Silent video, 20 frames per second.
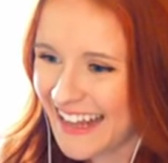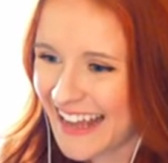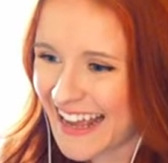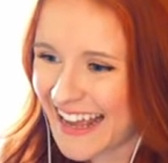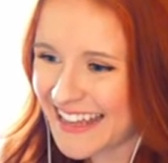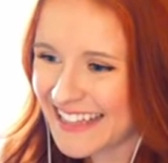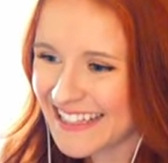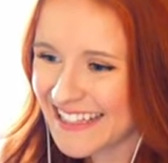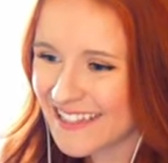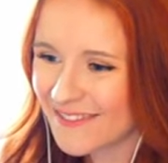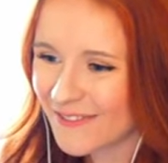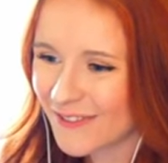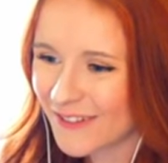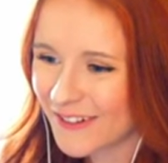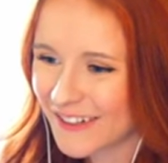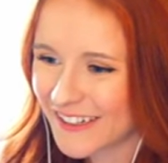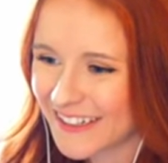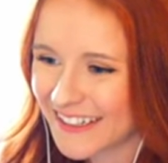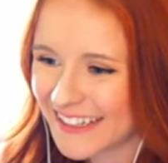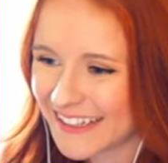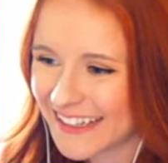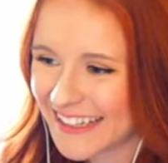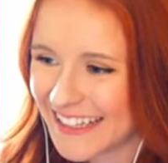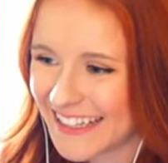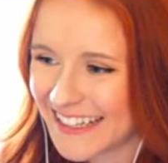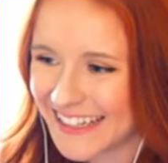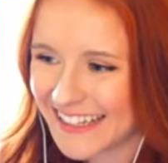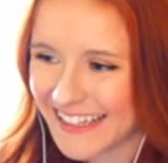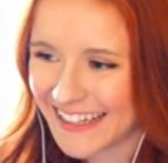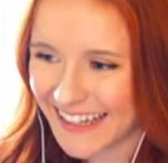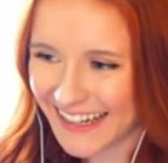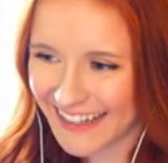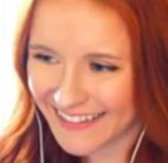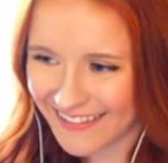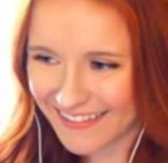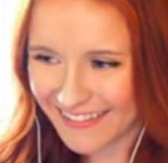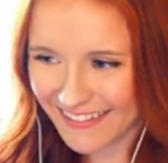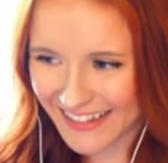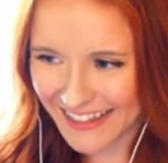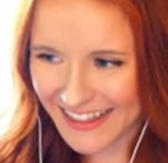As for the, I,
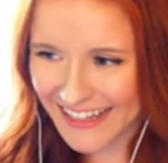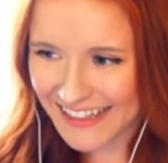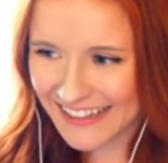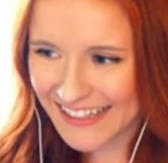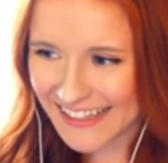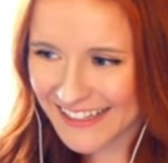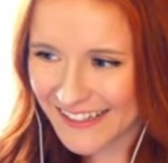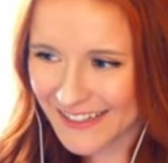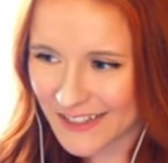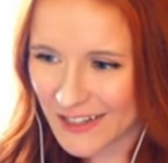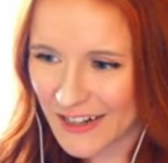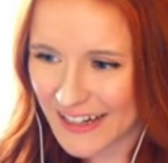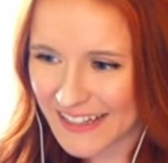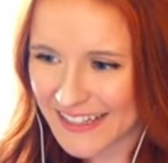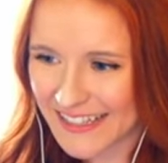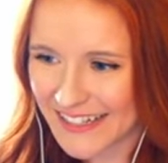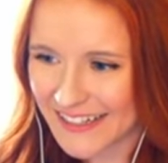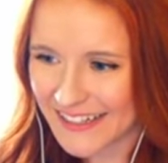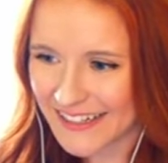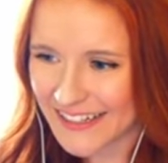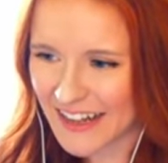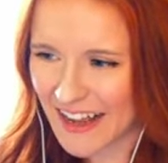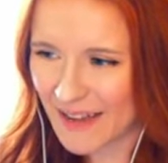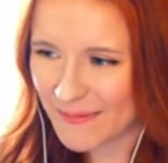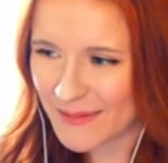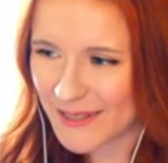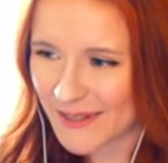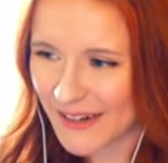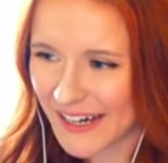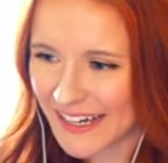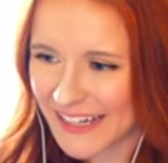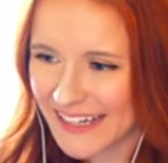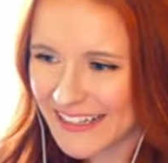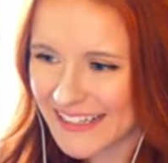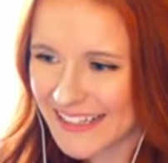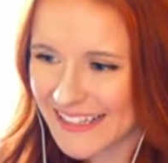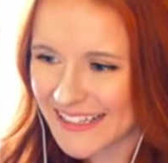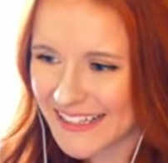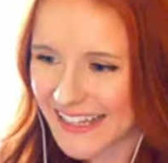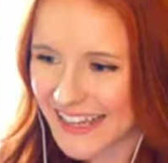I think these are Triceratops,
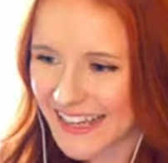right?